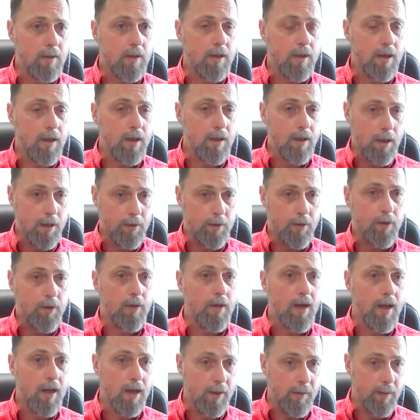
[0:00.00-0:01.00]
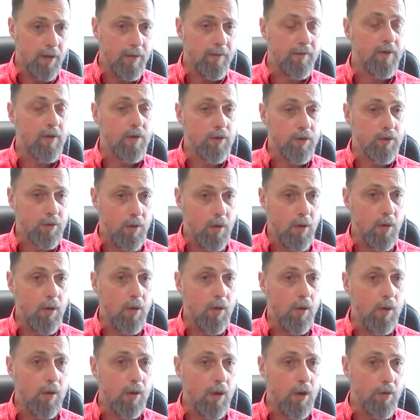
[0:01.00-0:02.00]
another element of
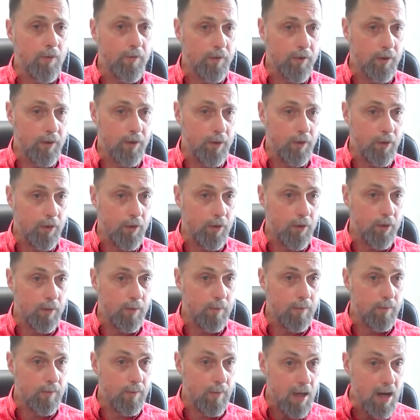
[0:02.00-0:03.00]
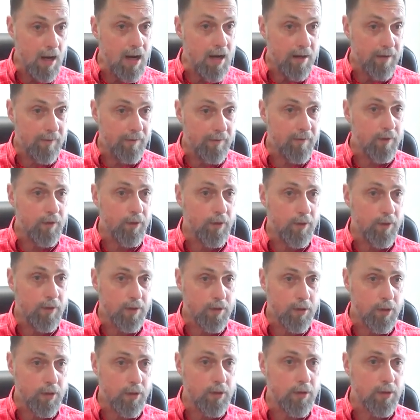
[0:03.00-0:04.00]
control over your life and your
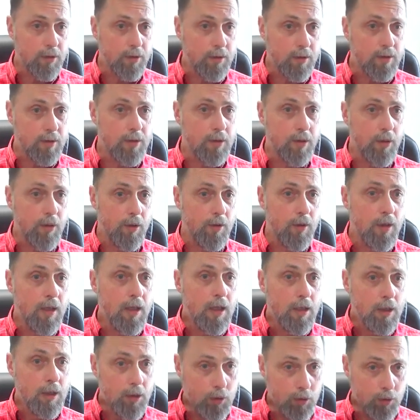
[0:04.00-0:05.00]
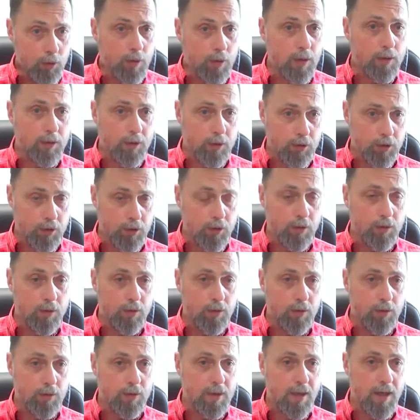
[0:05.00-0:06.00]
decisions. So you get to
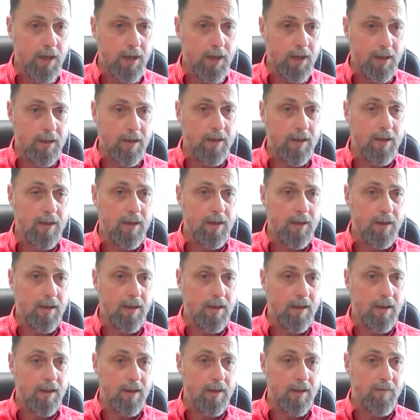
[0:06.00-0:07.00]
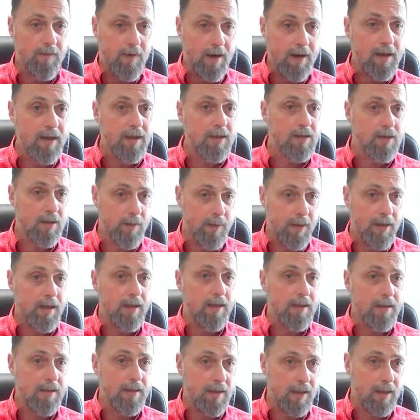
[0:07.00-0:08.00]
choose, hey, if I need
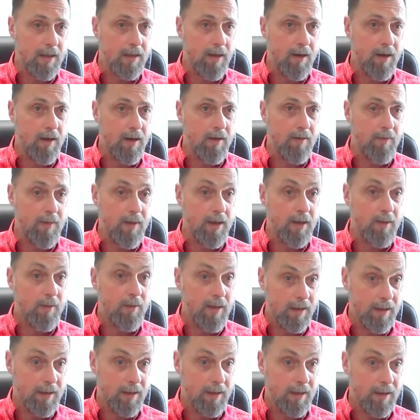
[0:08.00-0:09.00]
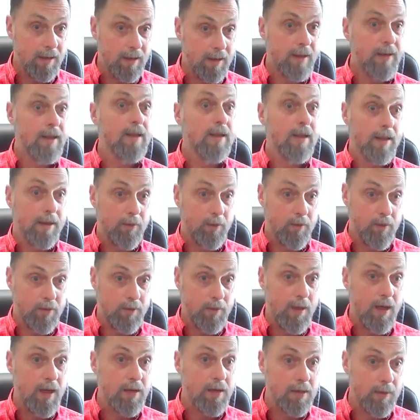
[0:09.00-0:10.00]
somebody to take care of me and be legally
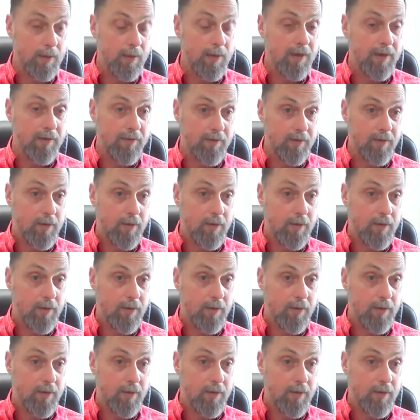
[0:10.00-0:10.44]
responsible